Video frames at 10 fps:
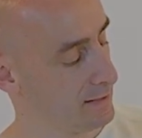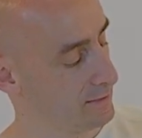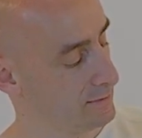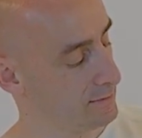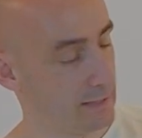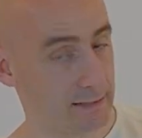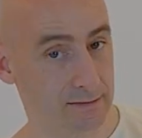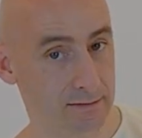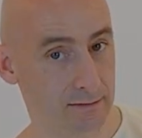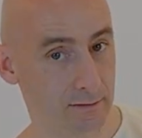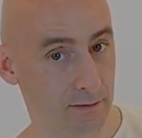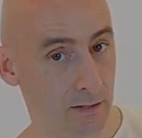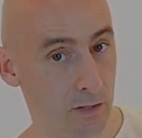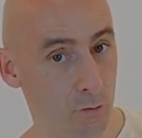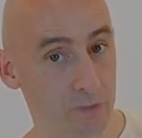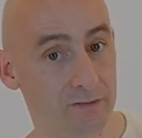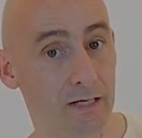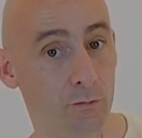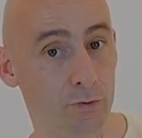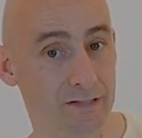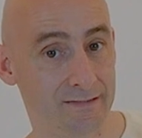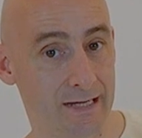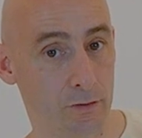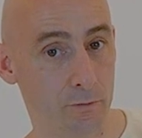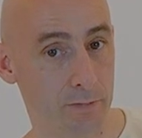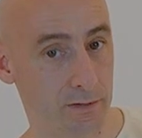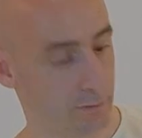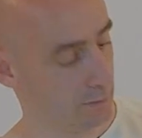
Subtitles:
6, we start with the second part.